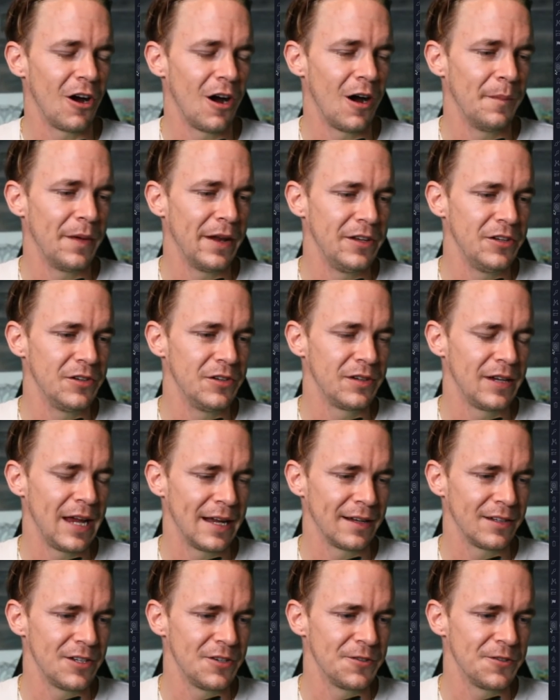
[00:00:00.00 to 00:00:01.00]
and you
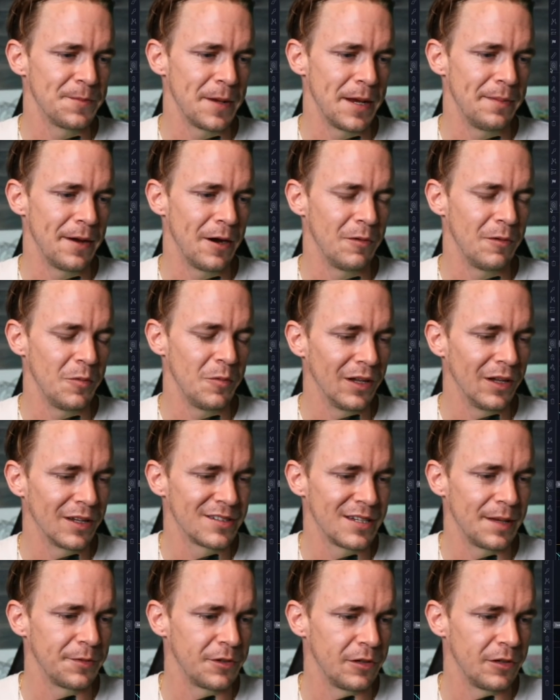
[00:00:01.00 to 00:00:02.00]
can't use PayPal, we will
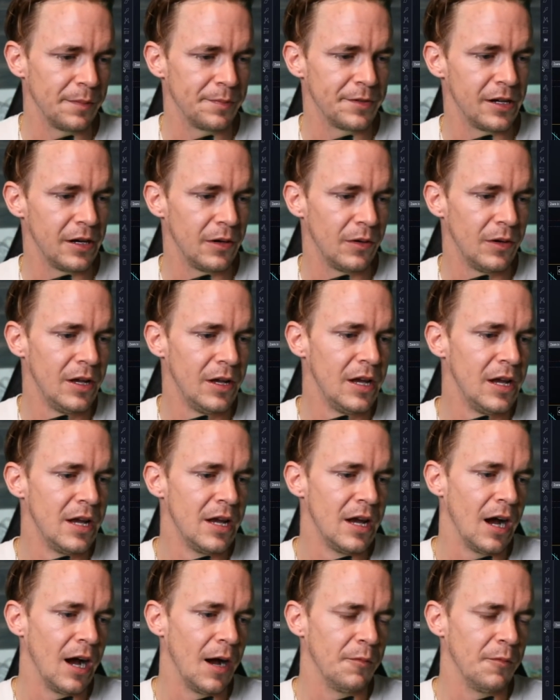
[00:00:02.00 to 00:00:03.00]
accept crypto.
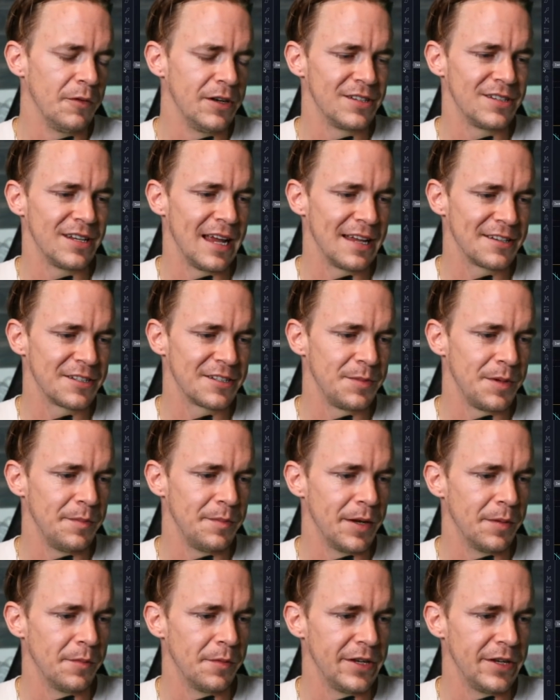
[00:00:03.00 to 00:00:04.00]
It has to be a
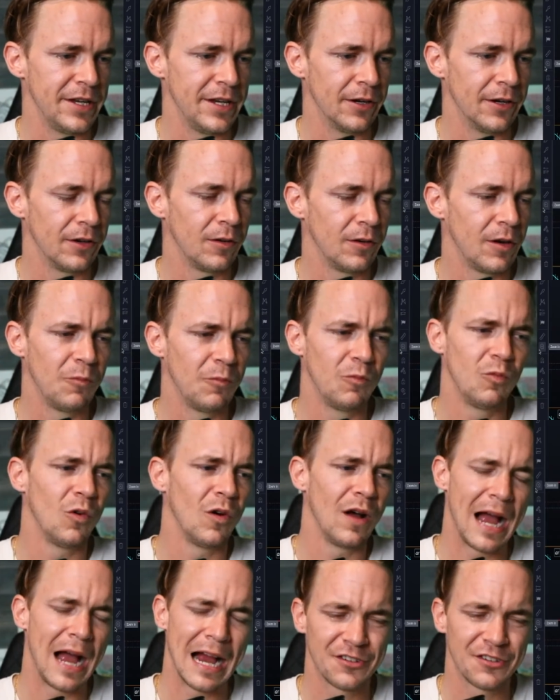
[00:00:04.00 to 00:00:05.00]
minimum a year. And we'll
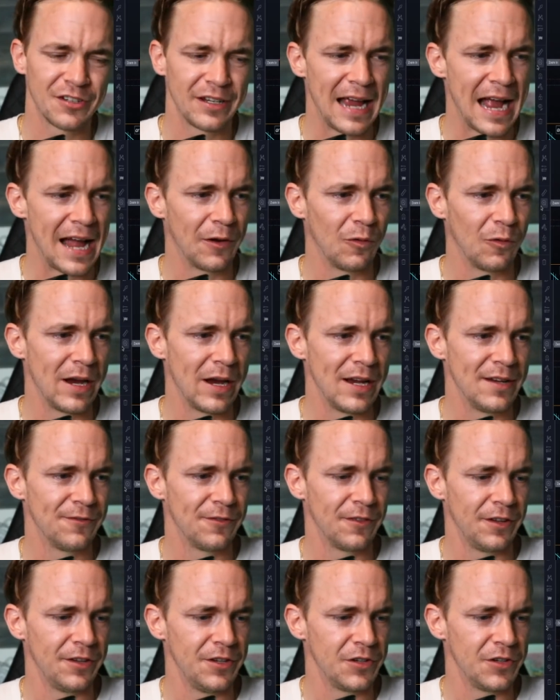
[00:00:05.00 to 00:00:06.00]
actually add a way for
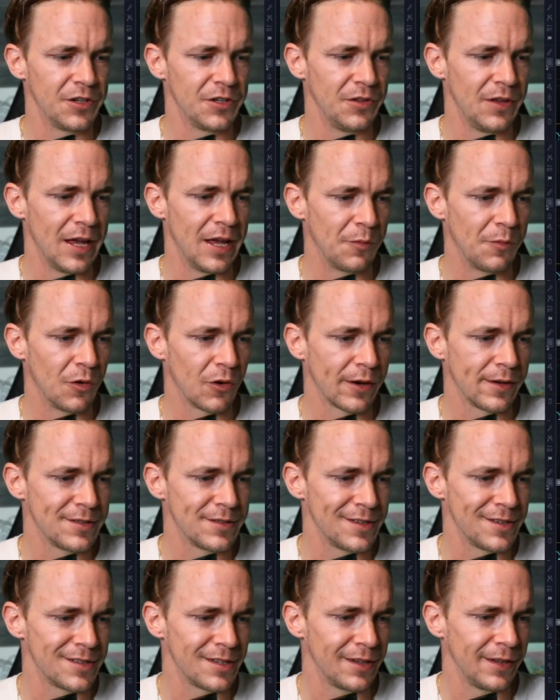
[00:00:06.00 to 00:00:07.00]
that you can do that more
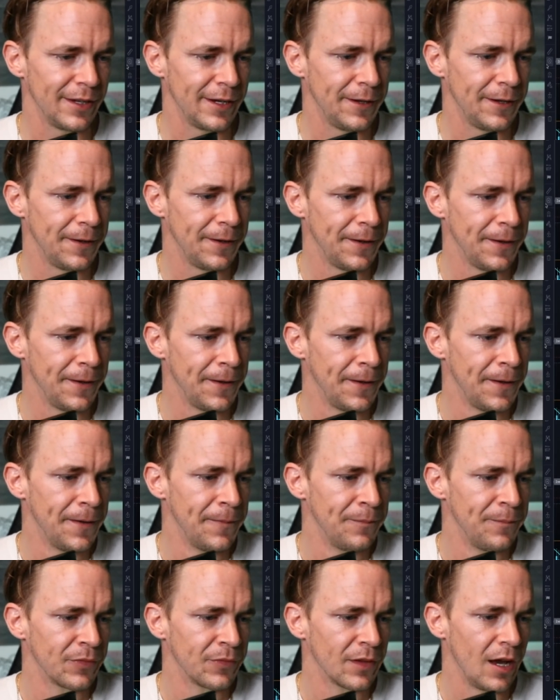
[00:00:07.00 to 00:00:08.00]
consistently.
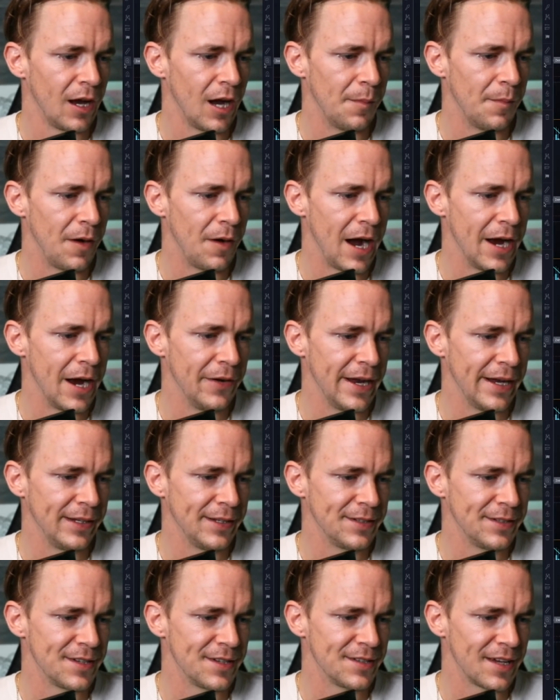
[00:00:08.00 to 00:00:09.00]
Iron Alien
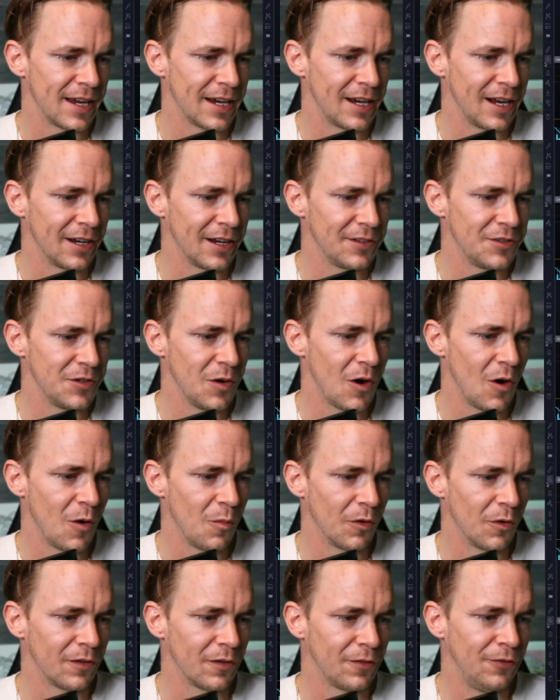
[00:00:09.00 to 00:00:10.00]
says, I got to do
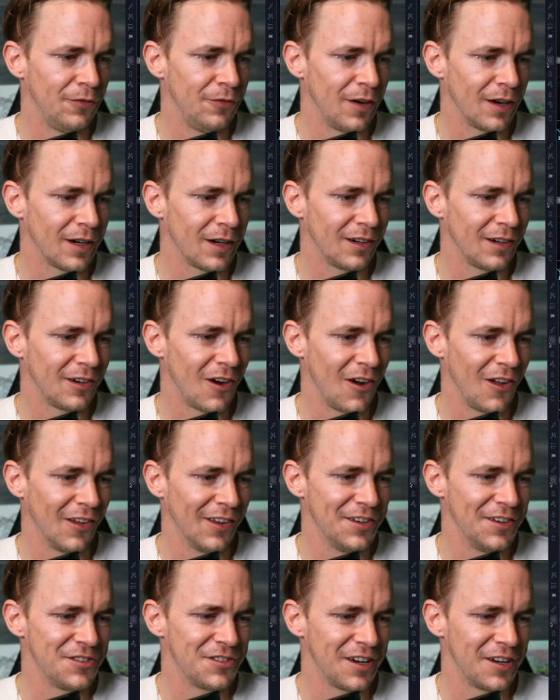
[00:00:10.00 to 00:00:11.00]
homework. Fuck
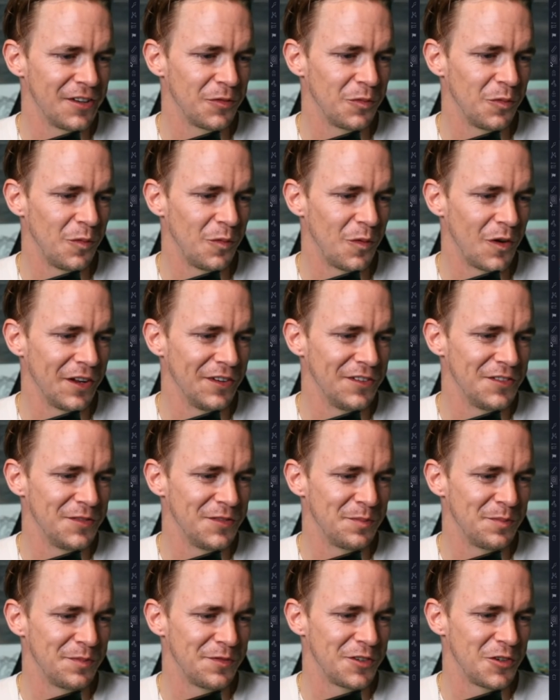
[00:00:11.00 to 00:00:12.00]
college. I just wanted
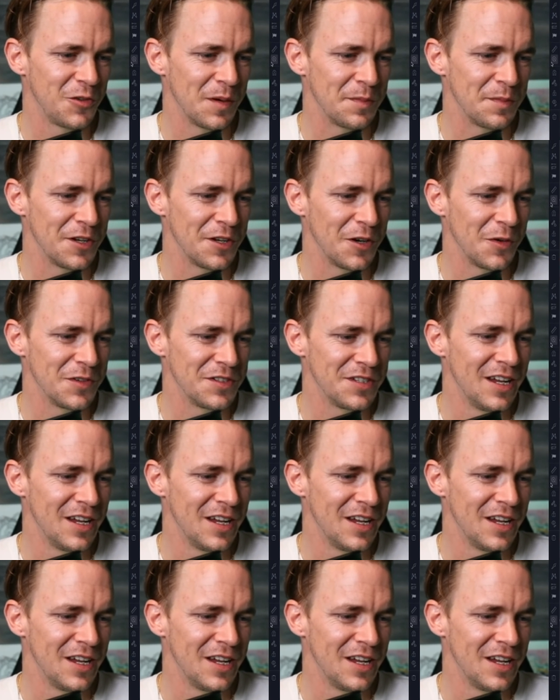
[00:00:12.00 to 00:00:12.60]
crypto. And